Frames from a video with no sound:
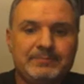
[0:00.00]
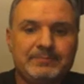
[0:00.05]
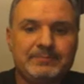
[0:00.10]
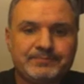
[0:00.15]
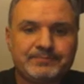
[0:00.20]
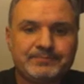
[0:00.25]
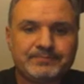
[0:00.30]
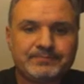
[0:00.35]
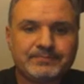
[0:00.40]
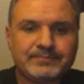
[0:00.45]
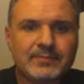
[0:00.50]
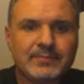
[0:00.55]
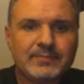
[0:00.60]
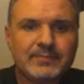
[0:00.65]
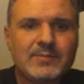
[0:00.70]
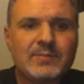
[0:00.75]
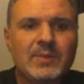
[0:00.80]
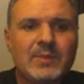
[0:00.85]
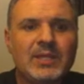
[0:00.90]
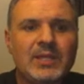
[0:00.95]
with it.
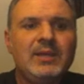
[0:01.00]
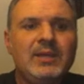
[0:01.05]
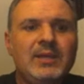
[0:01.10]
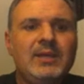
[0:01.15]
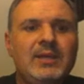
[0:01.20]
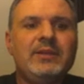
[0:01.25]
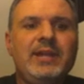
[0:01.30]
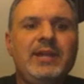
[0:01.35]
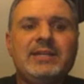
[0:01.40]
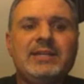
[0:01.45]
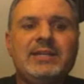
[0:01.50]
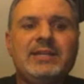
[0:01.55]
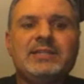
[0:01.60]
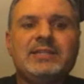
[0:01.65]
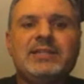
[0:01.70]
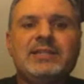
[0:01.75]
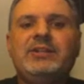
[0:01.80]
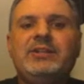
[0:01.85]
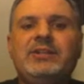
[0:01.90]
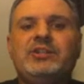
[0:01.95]
The
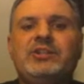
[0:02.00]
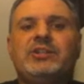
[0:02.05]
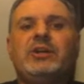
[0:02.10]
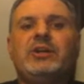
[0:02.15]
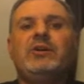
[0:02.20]
next slide